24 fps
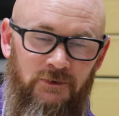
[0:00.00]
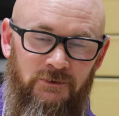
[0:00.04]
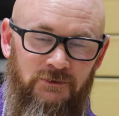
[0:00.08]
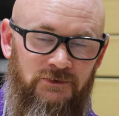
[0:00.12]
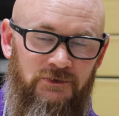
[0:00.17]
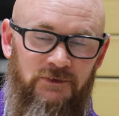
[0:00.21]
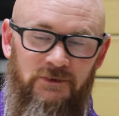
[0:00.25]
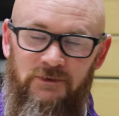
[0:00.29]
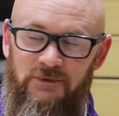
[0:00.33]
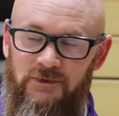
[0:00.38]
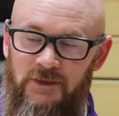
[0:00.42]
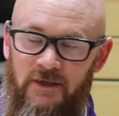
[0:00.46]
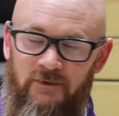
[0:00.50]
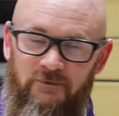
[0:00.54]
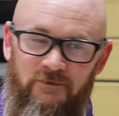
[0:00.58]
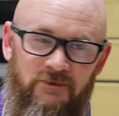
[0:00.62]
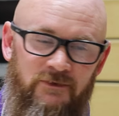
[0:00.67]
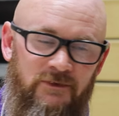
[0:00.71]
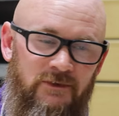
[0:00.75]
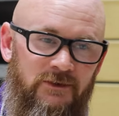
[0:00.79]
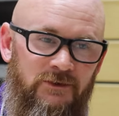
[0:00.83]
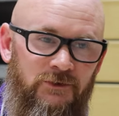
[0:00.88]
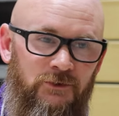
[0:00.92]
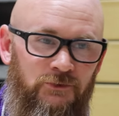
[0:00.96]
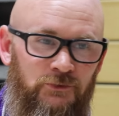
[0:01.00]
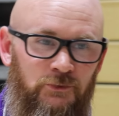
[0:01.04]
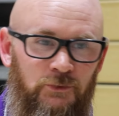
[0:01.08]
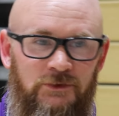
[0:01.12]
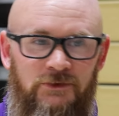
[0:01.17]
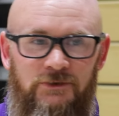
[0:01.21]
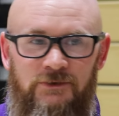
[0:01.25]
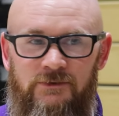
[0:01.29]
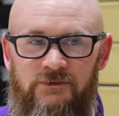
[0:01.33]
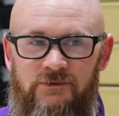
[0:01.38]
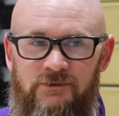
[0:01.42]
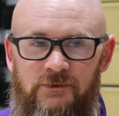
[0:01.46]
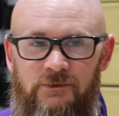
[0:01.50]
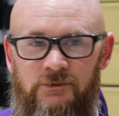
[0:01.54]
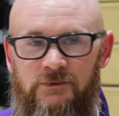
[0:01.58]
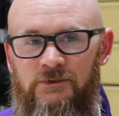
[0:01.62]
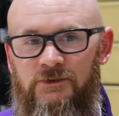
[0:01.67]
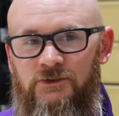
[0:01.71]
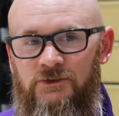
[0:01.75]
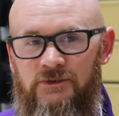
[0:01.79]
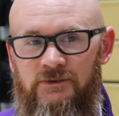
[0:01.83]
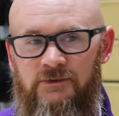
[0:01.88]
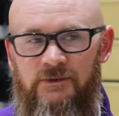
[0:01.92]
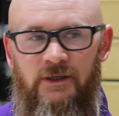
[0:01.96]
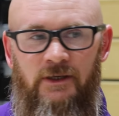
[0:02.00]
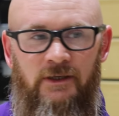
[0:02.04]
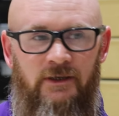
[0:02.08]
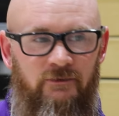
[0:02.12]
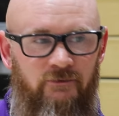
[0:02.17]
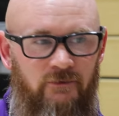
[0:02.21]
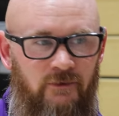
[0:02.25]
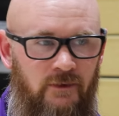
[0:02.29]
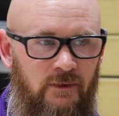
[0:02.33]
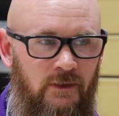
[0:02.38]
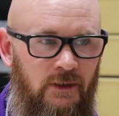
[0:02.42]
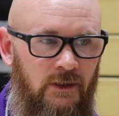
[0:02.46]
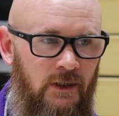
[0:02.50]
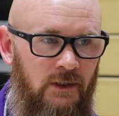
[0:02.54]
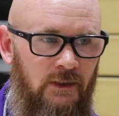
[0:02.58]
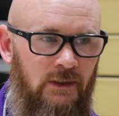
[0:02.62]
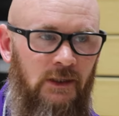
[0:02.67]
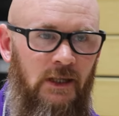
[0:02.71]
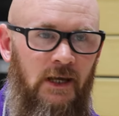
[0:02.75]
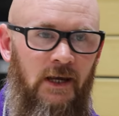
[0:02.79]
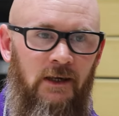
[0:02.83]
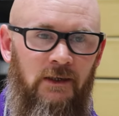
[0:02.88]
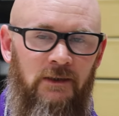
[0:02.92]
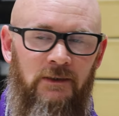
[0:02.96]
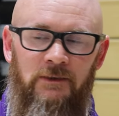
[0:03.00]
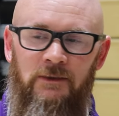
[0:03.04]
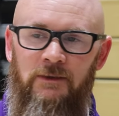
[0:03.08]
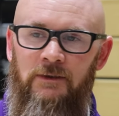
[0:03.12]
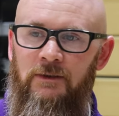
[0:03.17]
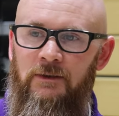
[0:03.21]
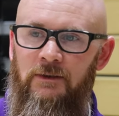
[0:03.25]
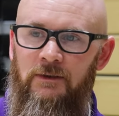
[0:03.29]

she obviously knows what she's doing. She's got everything on lock